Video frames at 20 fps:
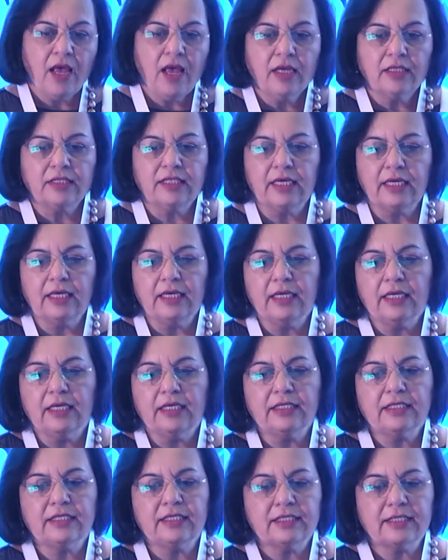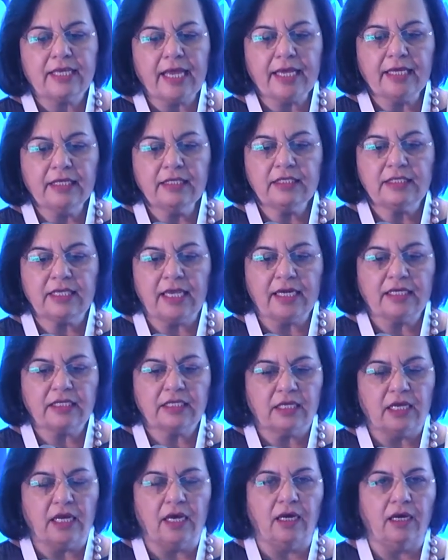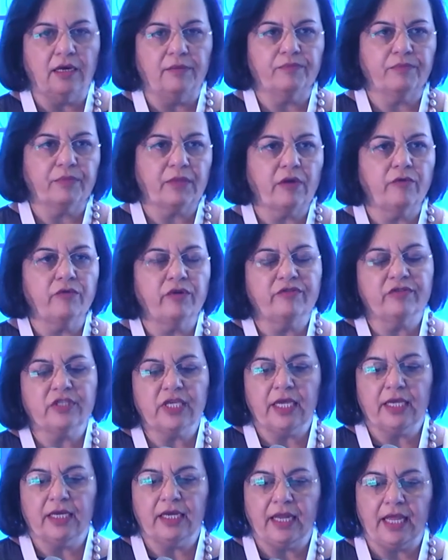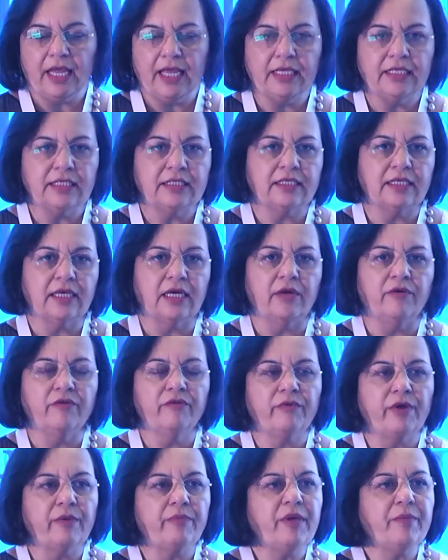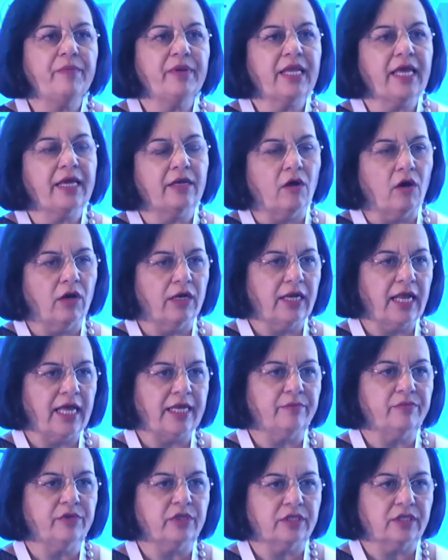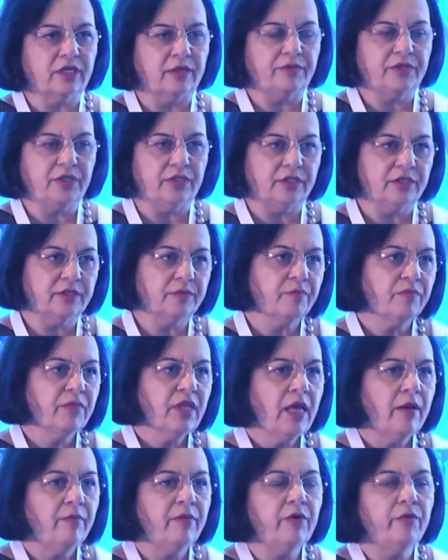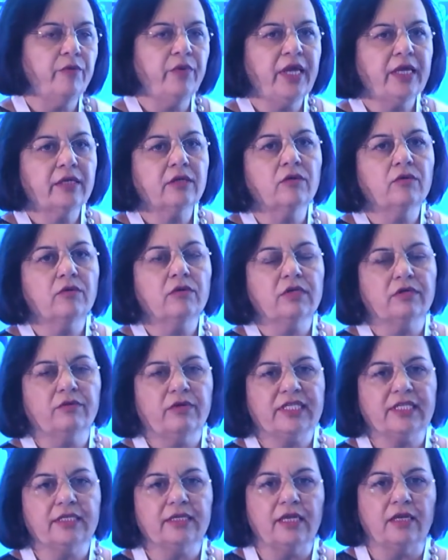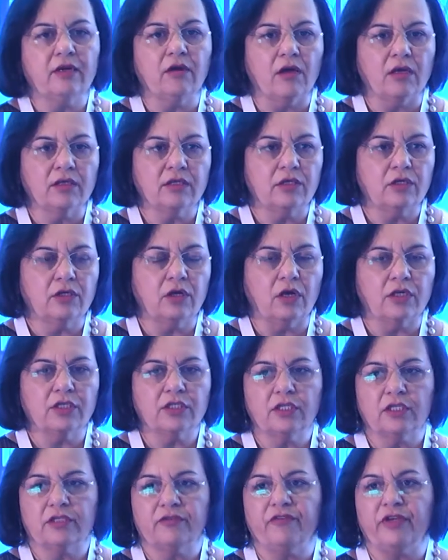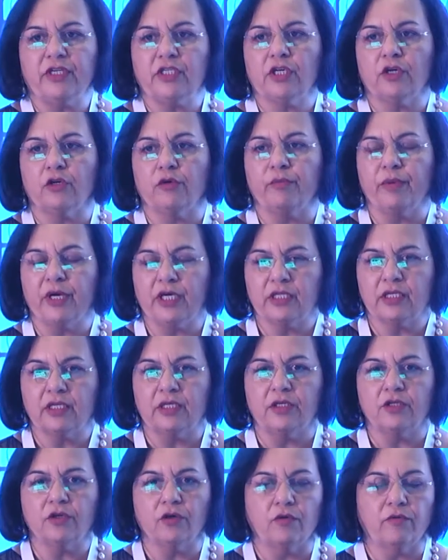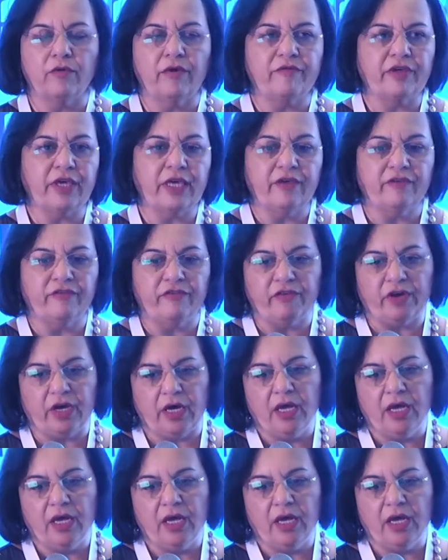The second set we've seen is where people get online prescriptions. I mean, we at Google recently launched this feature on birth control, where we give